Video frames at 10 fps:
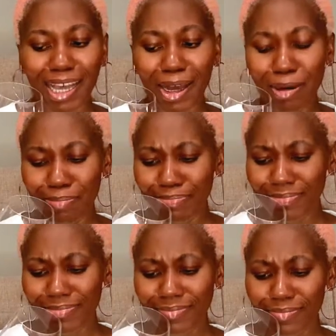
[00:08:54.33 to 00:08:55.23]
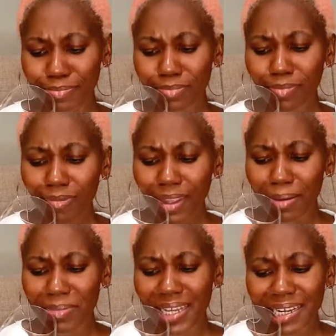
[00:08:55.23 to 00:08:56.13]
I'm
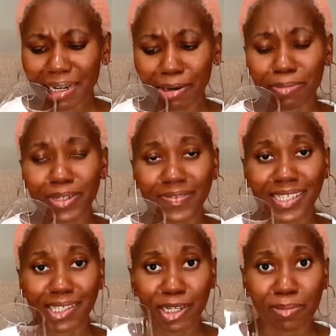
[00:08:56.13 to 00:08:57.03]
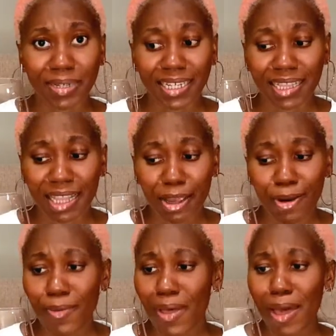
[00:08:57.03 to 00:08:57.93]
getting a little bit of cinnamon in
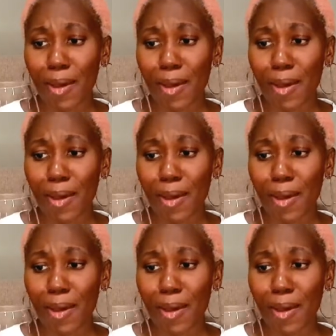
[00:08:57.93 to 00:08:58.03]
there,